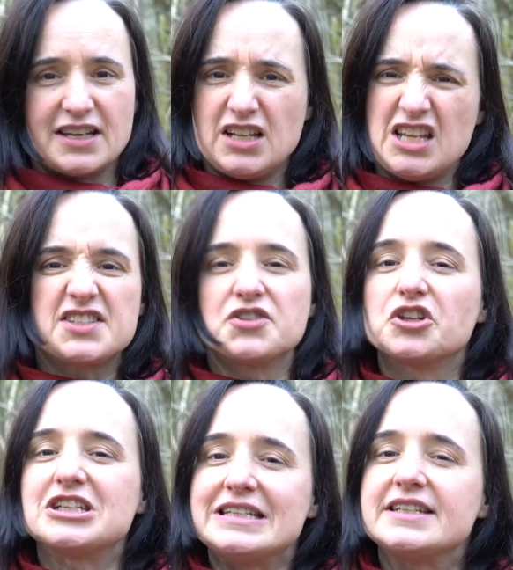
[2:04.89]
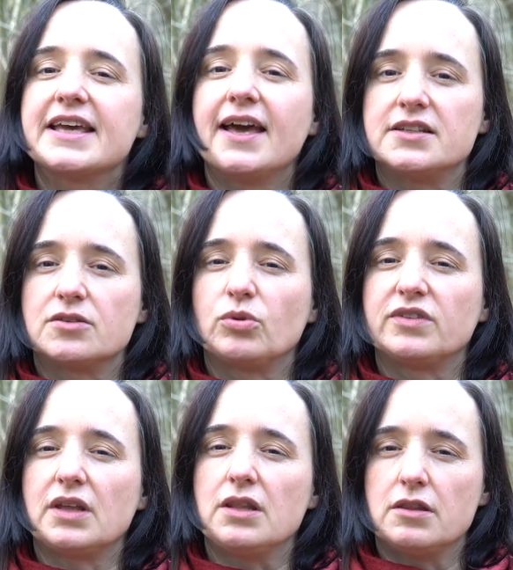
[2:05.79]
at least not indicated
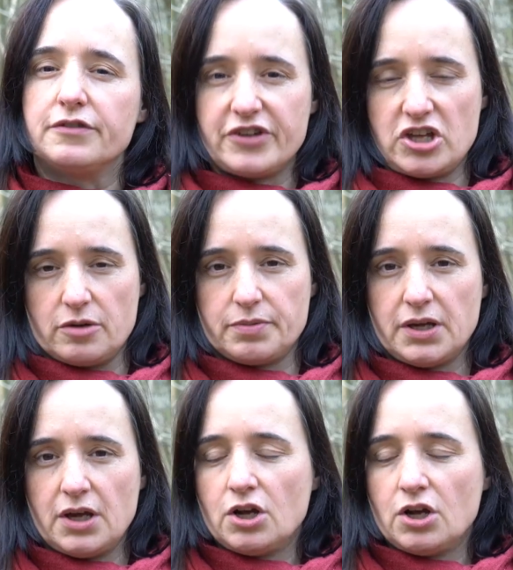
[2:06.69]
within the verb.